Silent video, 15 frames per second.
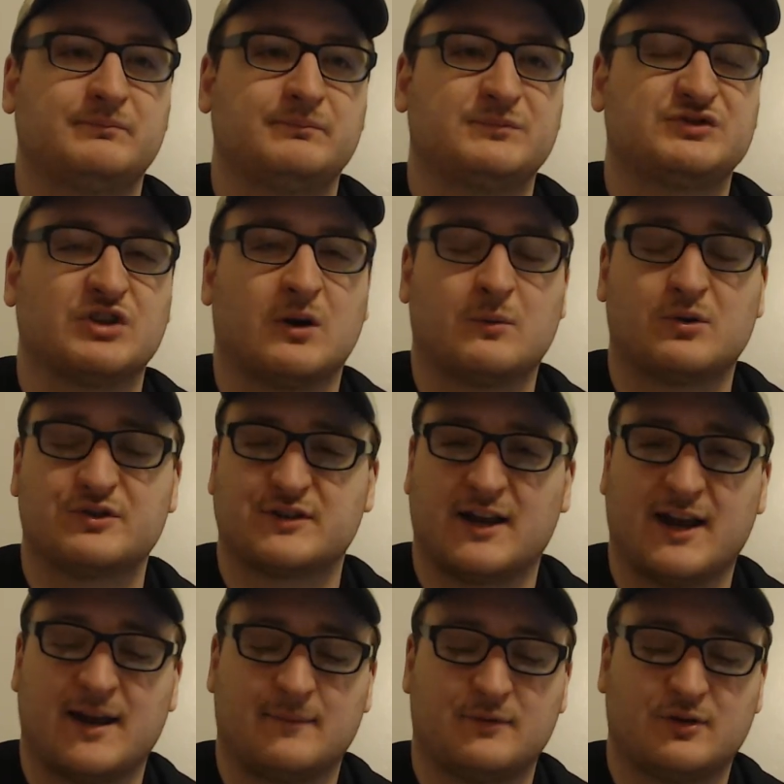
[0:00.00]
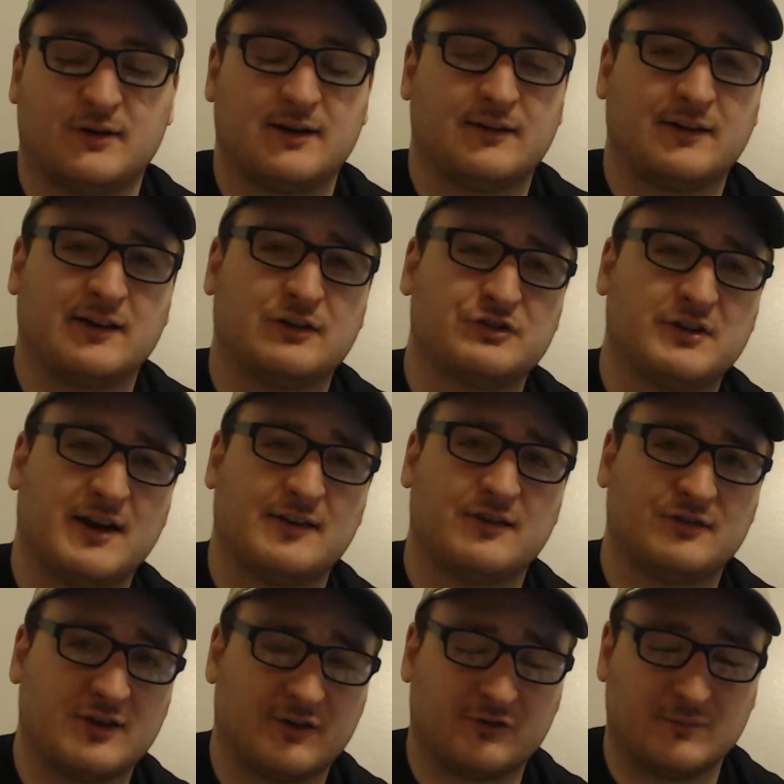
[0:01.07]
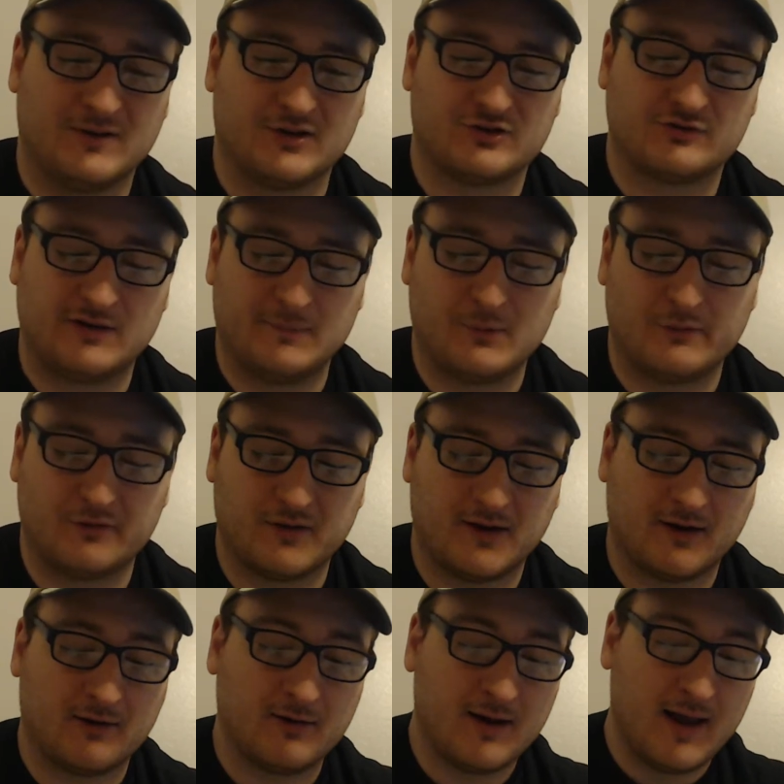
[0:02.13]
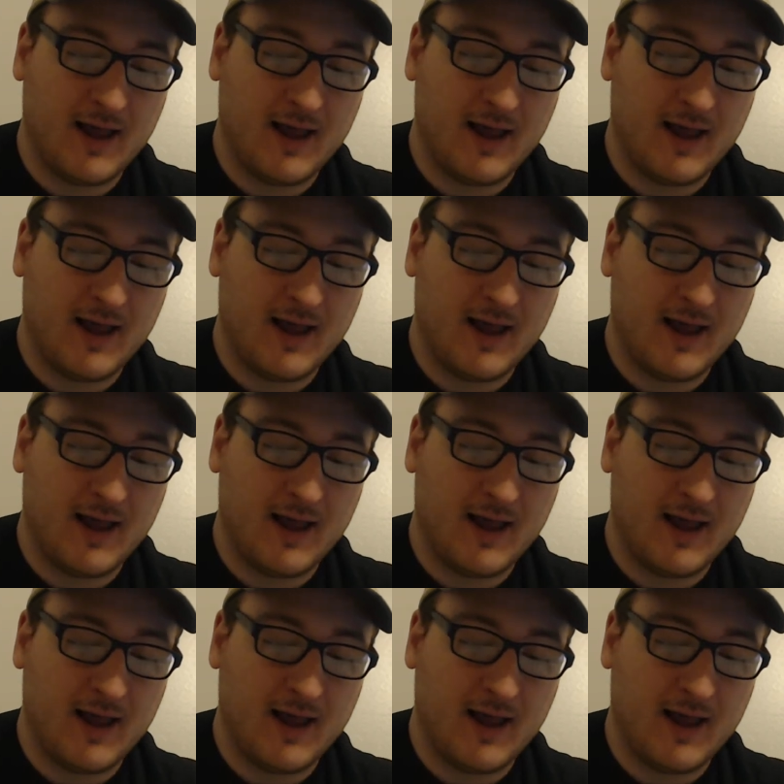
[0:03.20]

Star Wars games, or anything else you guys suggest for me to stream over there.